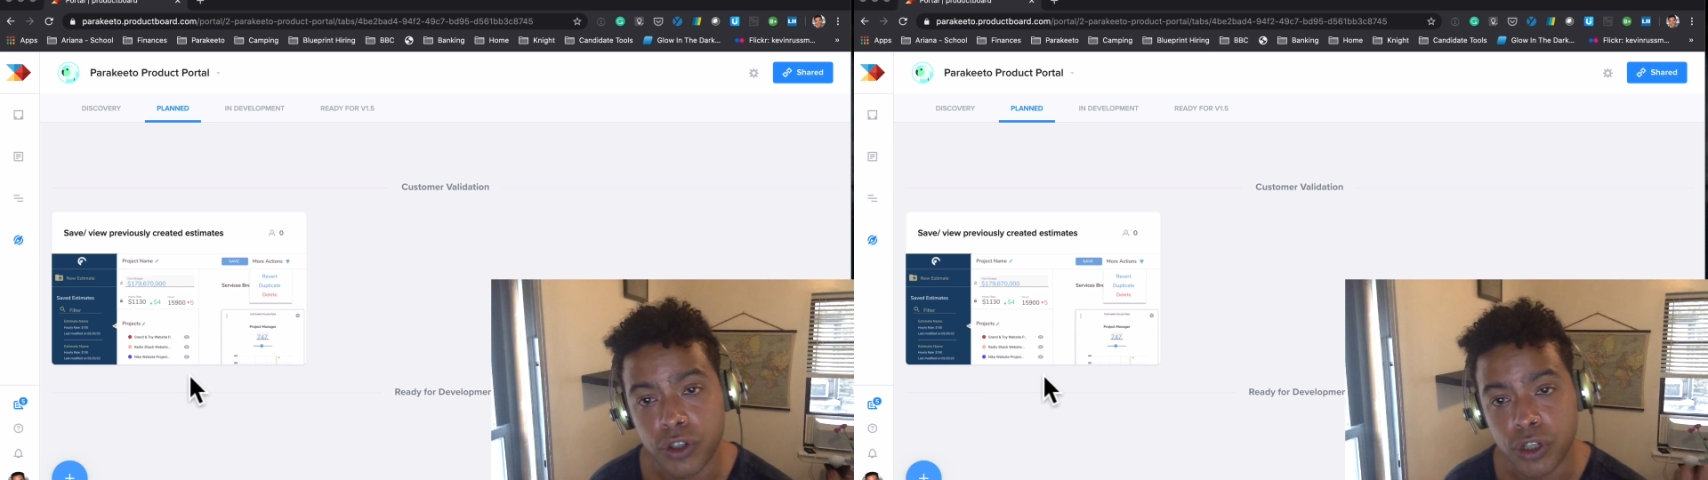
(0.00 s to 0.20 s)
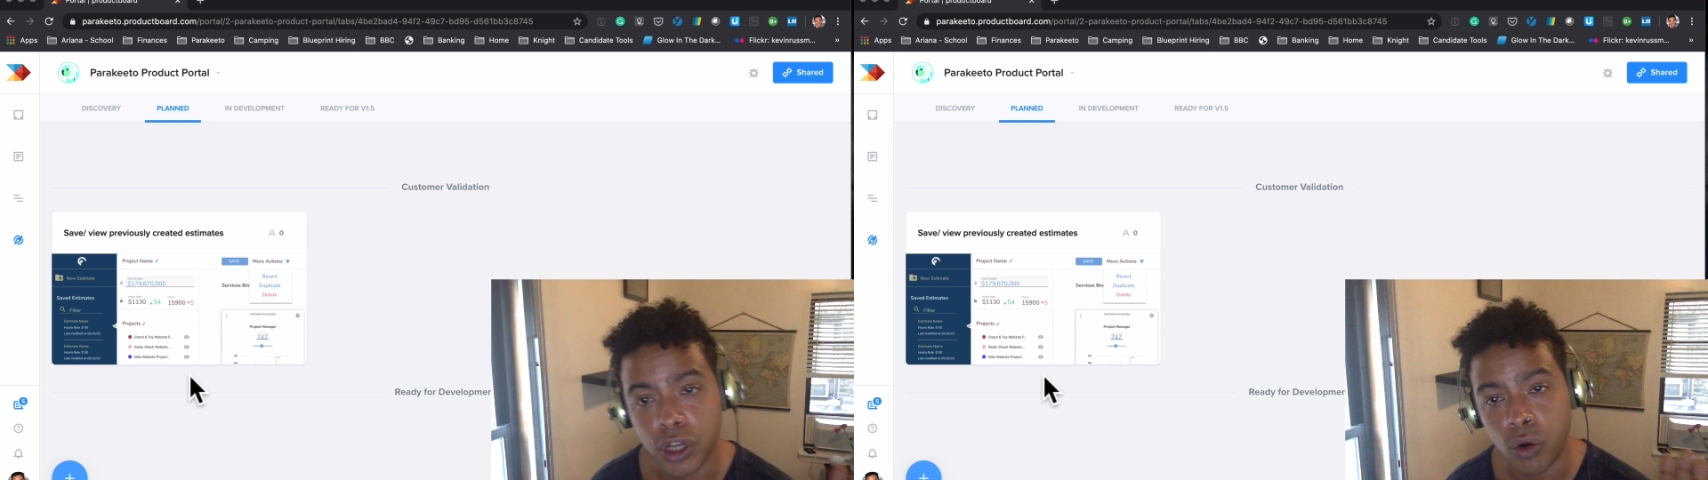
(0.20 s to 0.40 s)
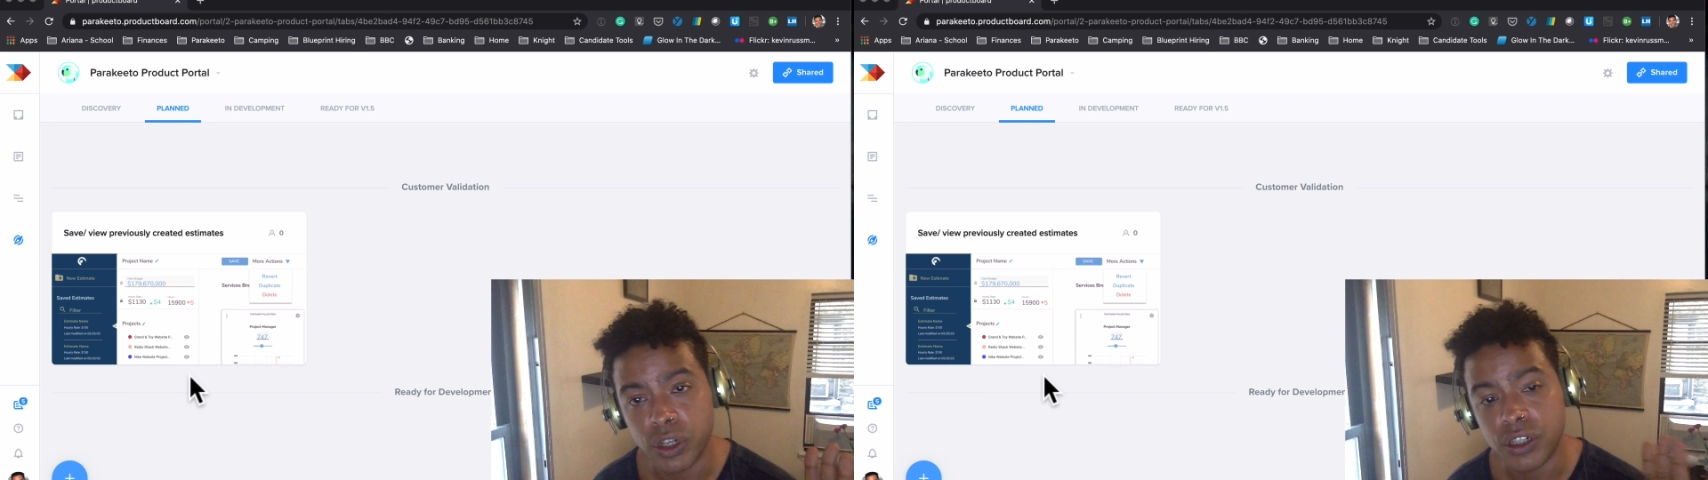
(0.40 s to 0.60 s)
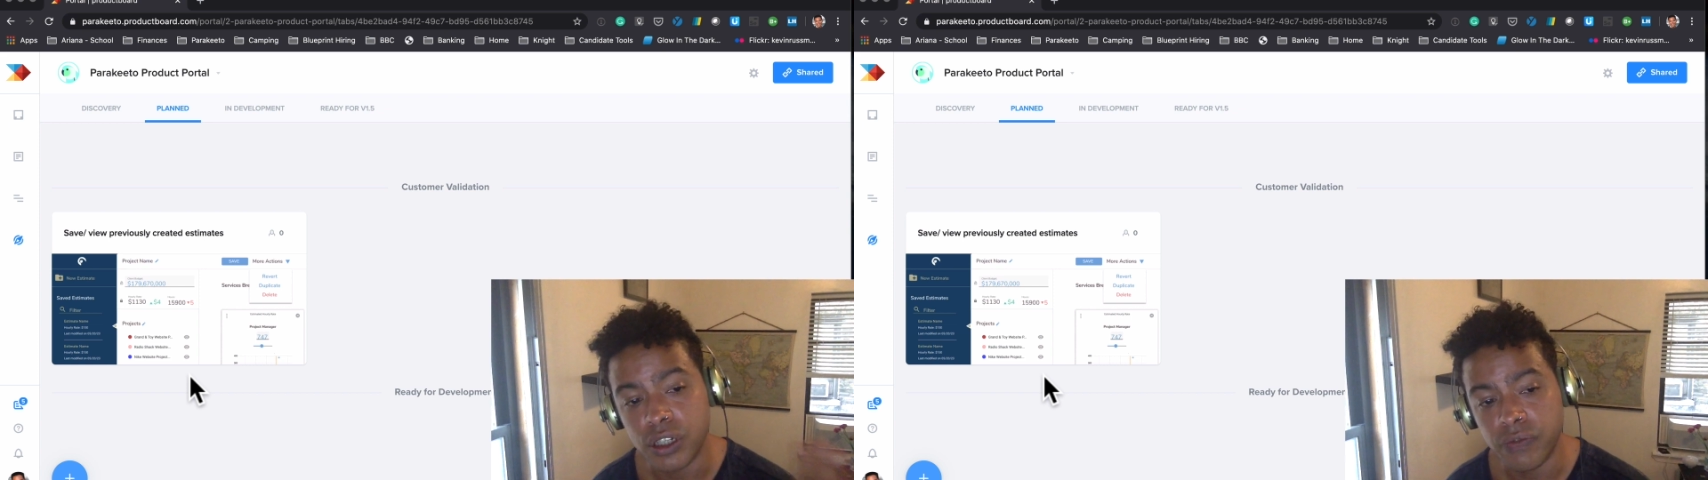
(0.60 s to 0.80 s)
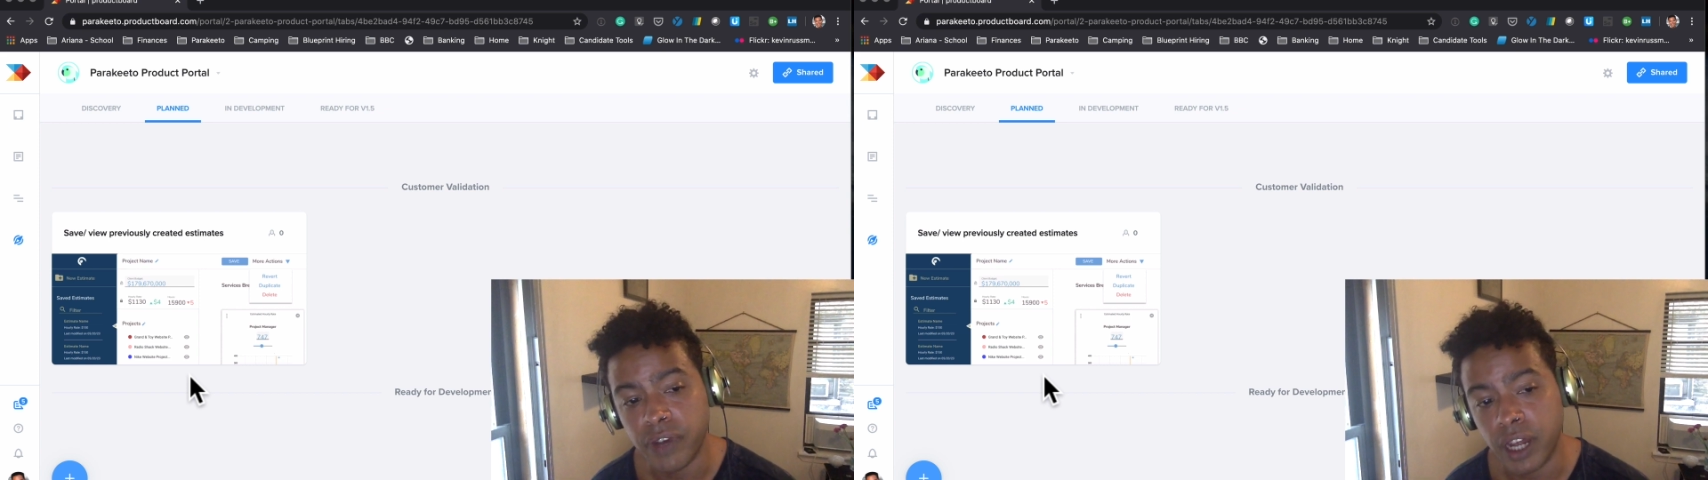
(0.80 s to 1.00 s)
to go into
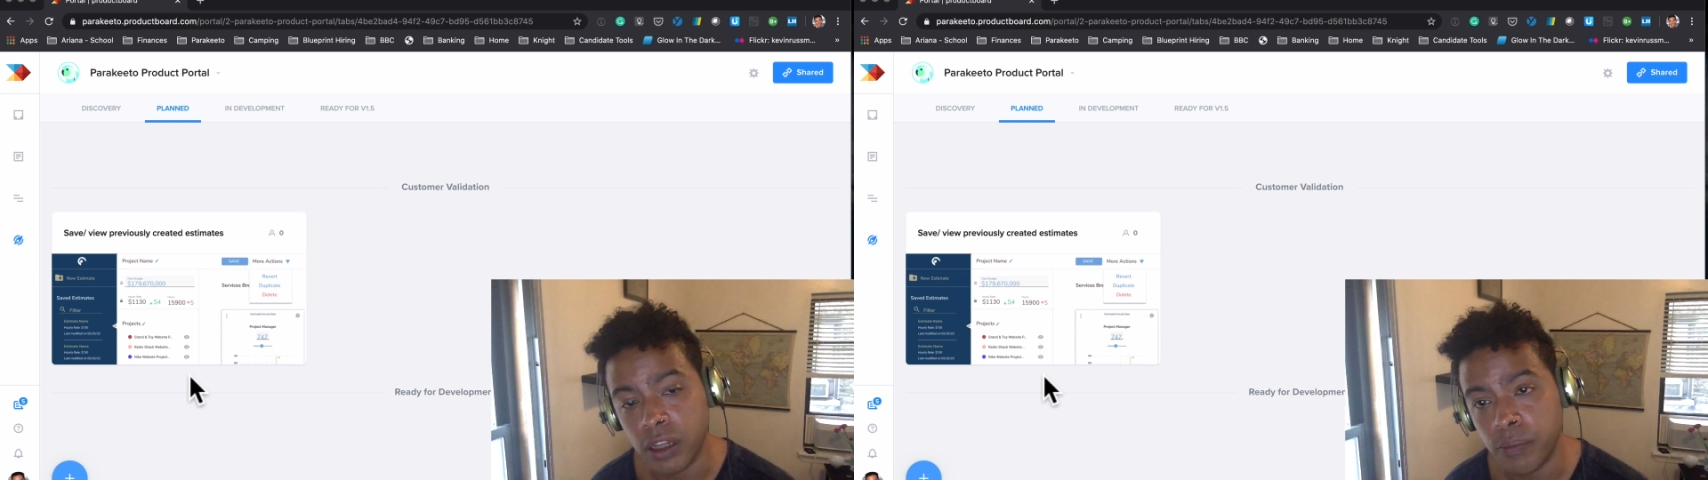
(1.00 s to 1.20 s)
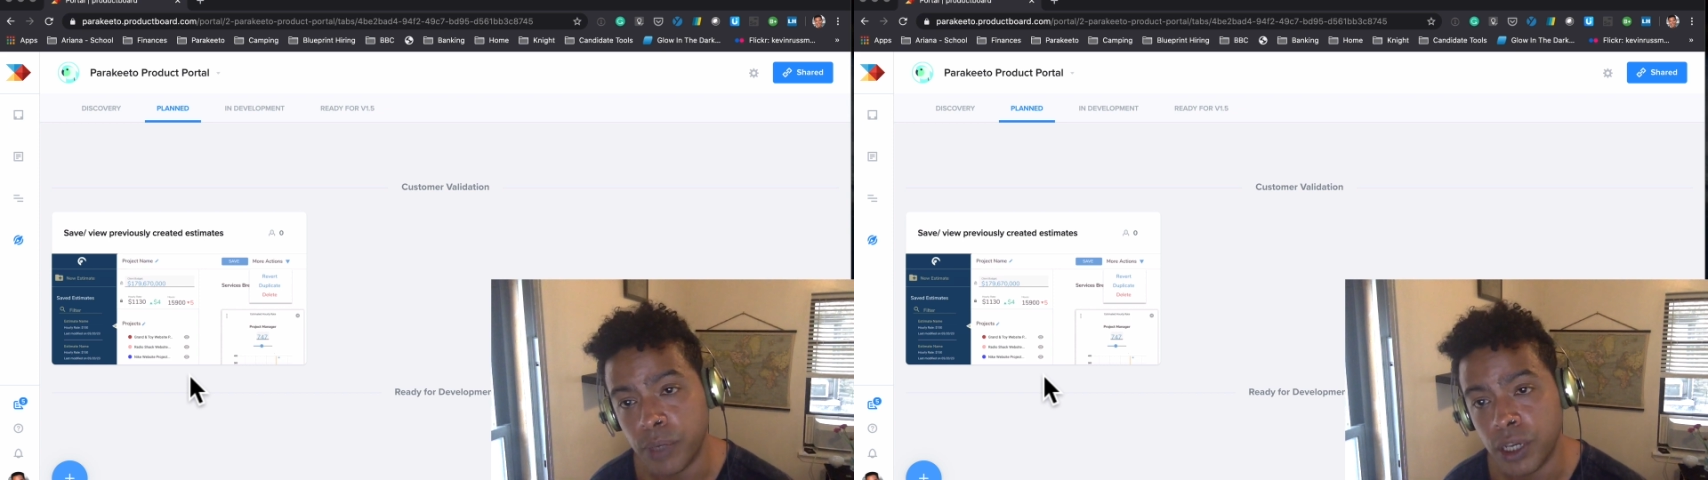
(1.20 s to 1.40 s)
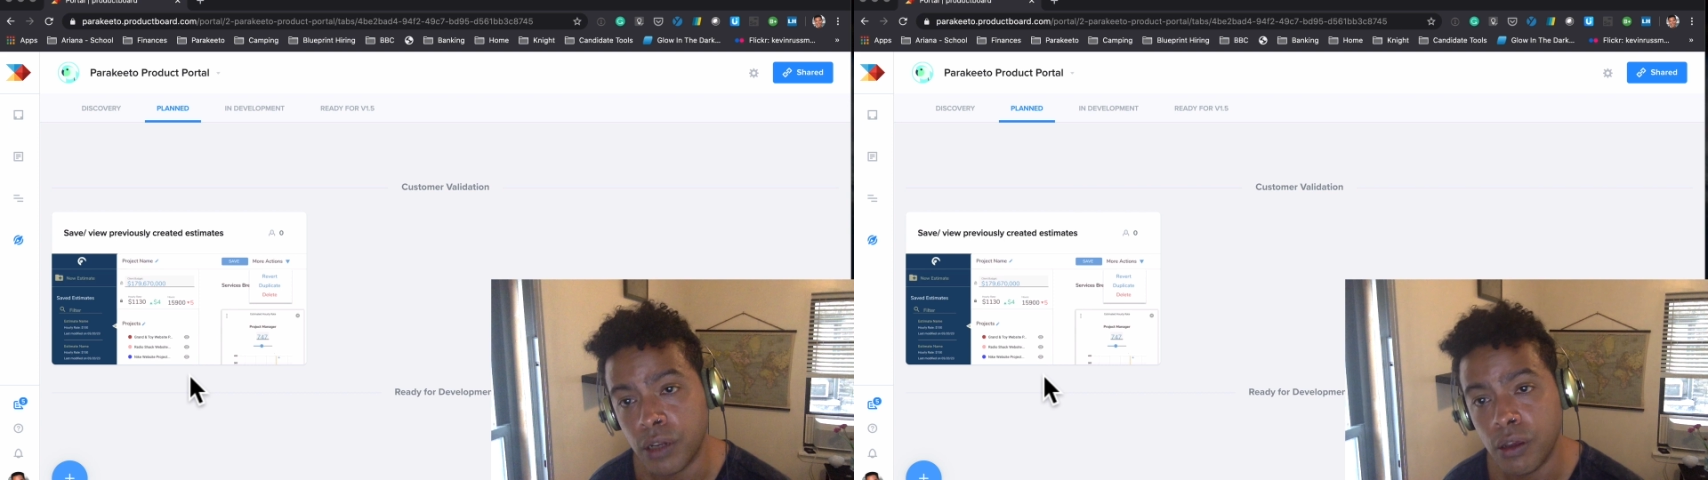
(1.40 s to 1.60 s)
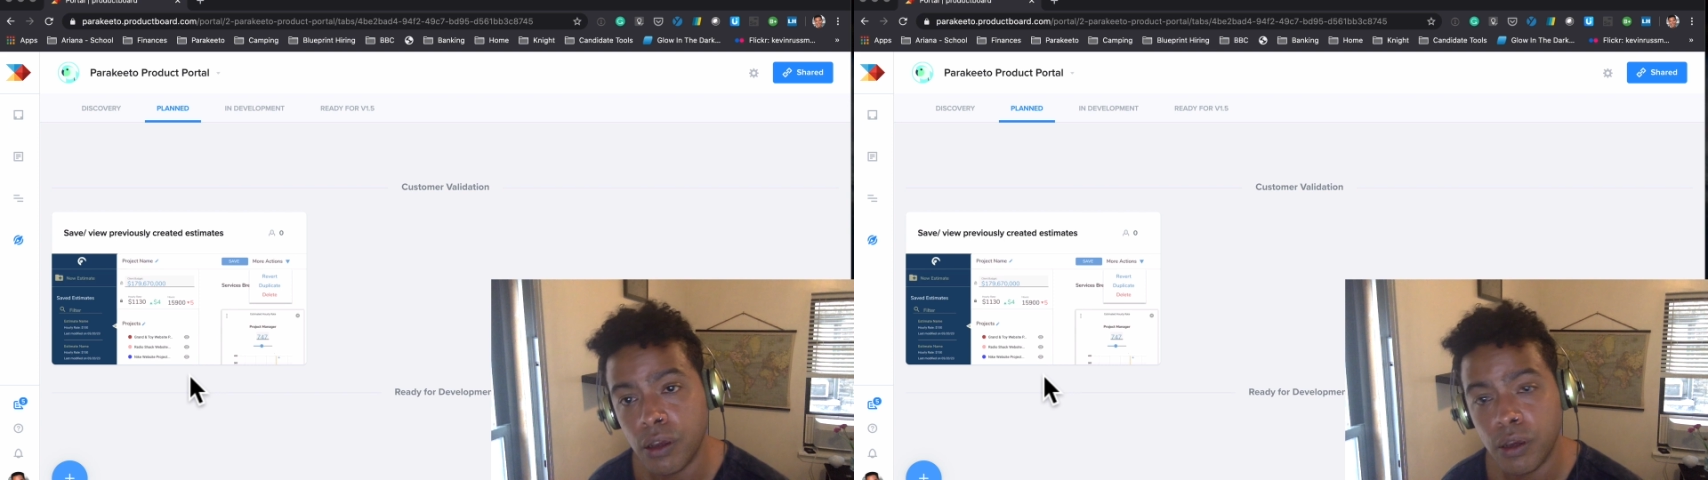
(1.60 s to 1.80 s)
development,